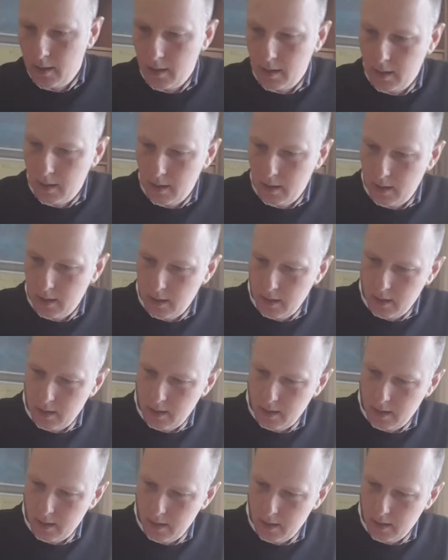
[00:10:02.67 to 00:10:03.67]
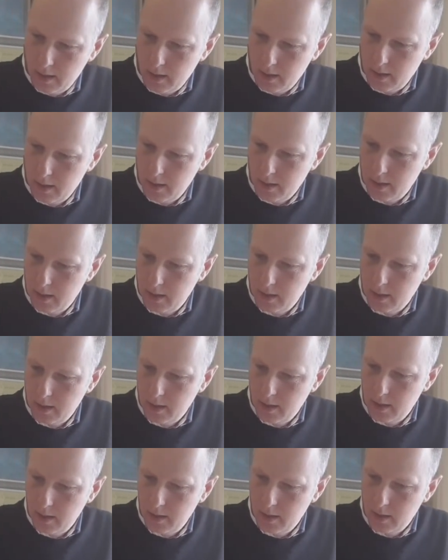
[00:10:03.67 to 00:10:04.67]

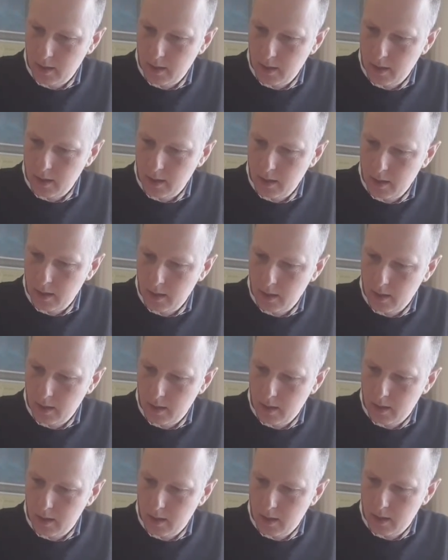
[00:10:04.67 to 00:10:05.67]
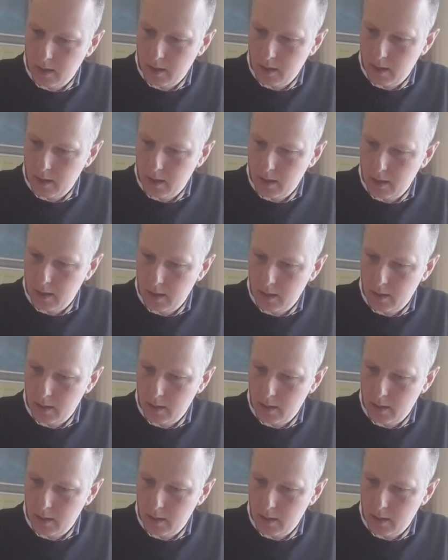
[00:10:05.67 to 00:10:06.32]
No one is speaking in this clip.